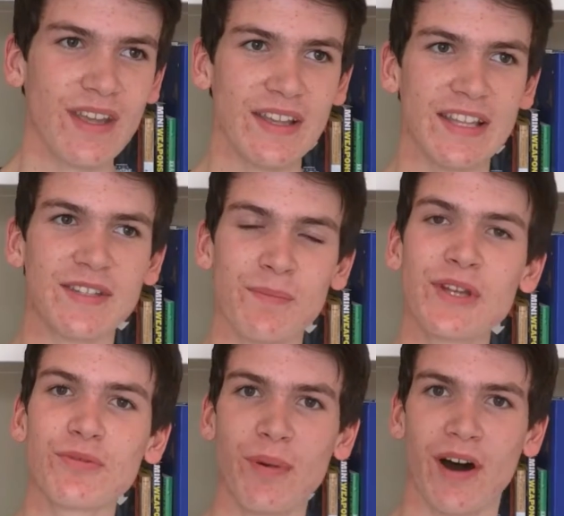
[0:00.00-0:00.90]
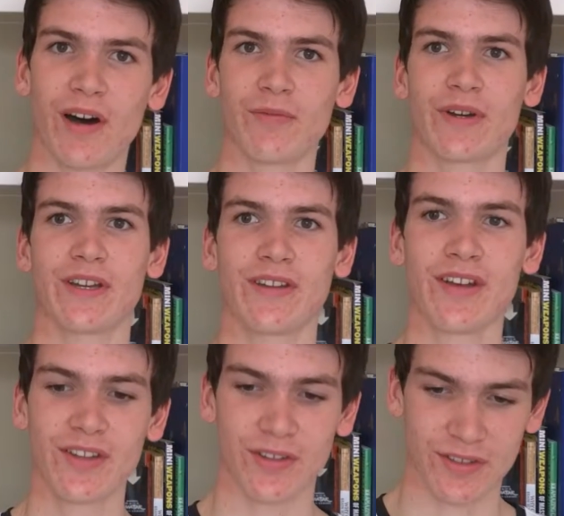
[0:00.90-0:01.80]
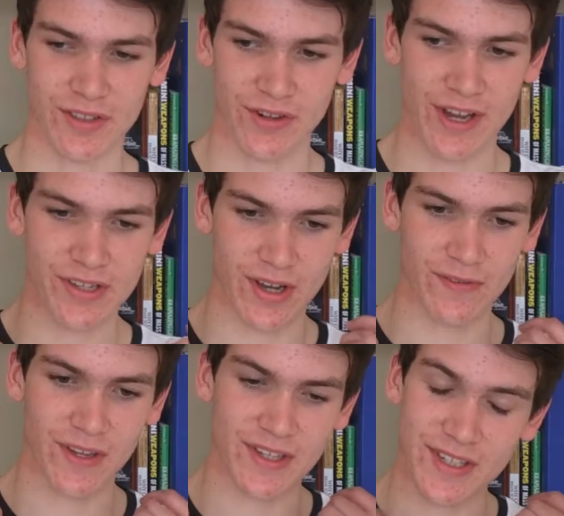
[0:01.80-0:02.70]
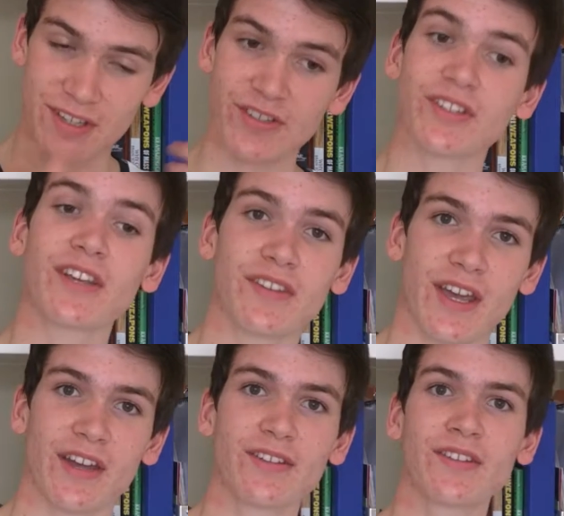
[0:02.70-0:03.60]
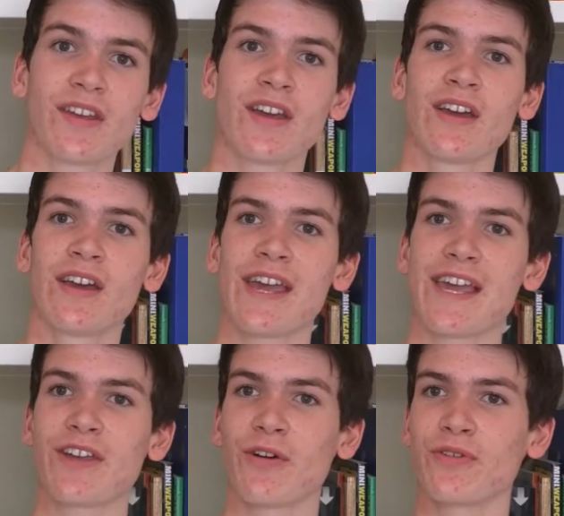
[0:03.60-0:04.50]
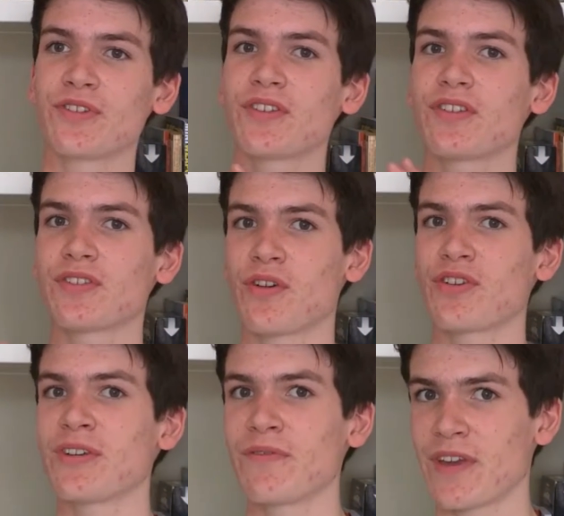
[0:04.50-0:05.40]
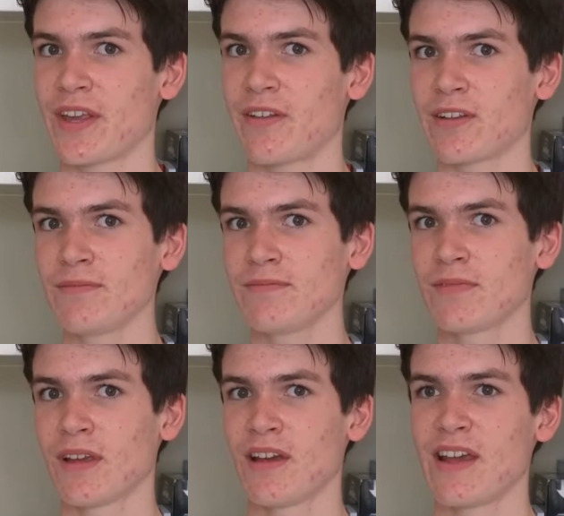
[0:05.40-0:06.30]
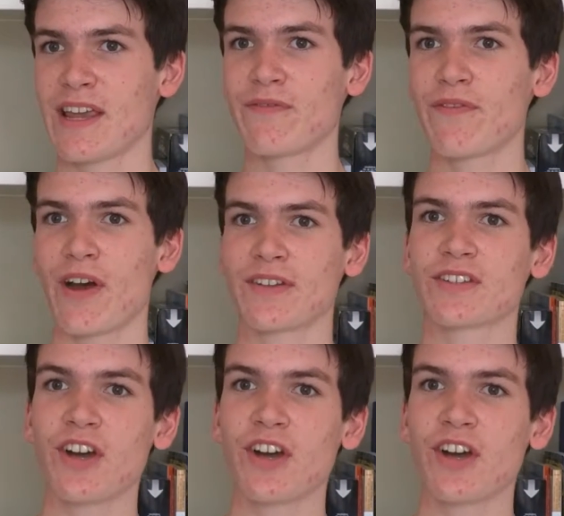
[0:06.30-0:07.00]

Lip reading: There's a middle part where Doctor Strange, after he's injured his hands, he goes searching for healing. He finds